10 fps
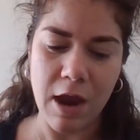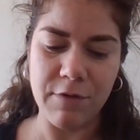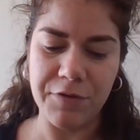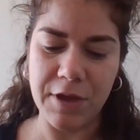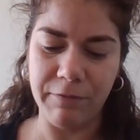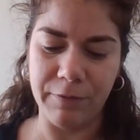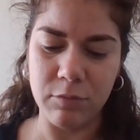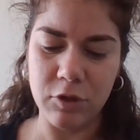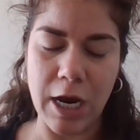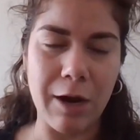Everything
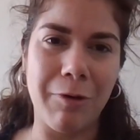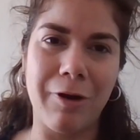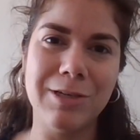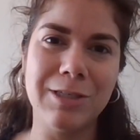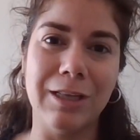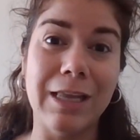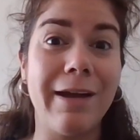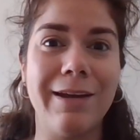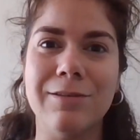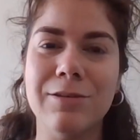from jaguars to
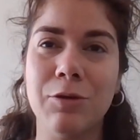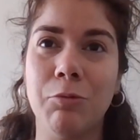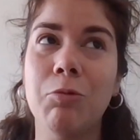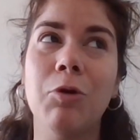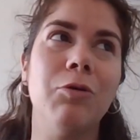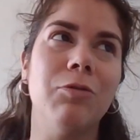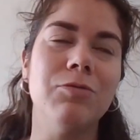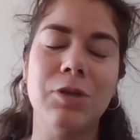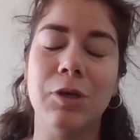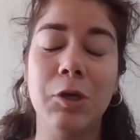lions to
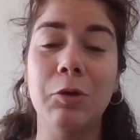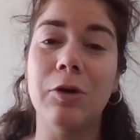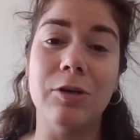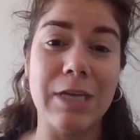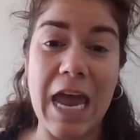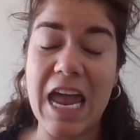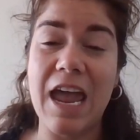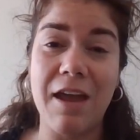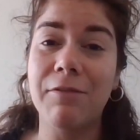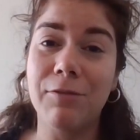wolves to cougars,
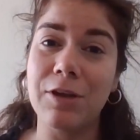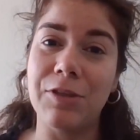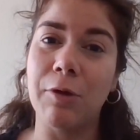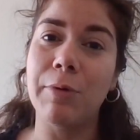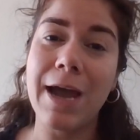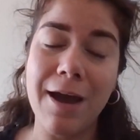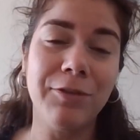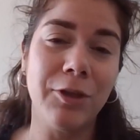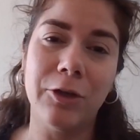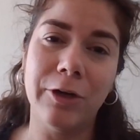everything. We
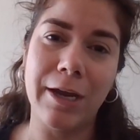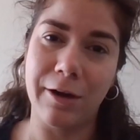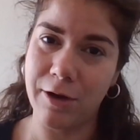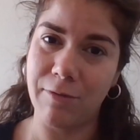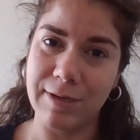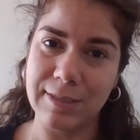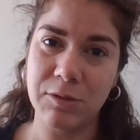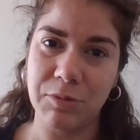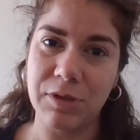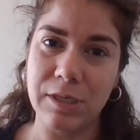have to learn how to
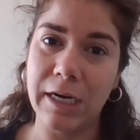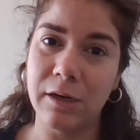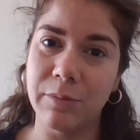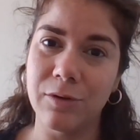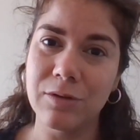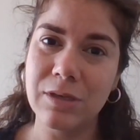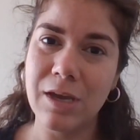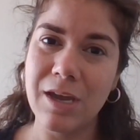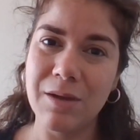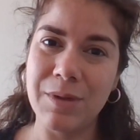coexist with these animals,
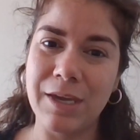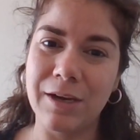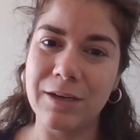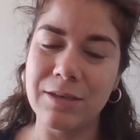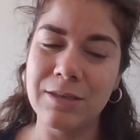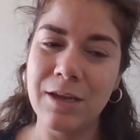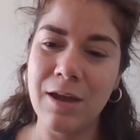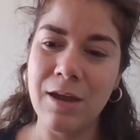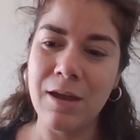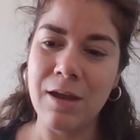because
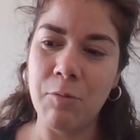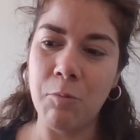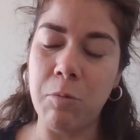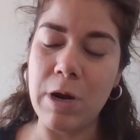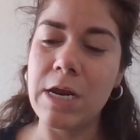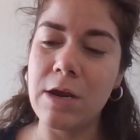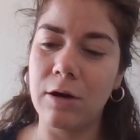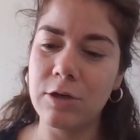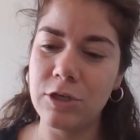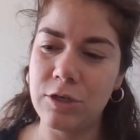we
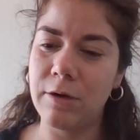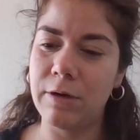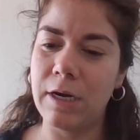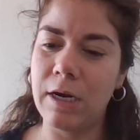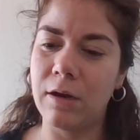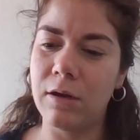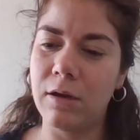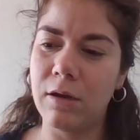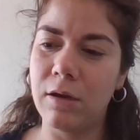are sharing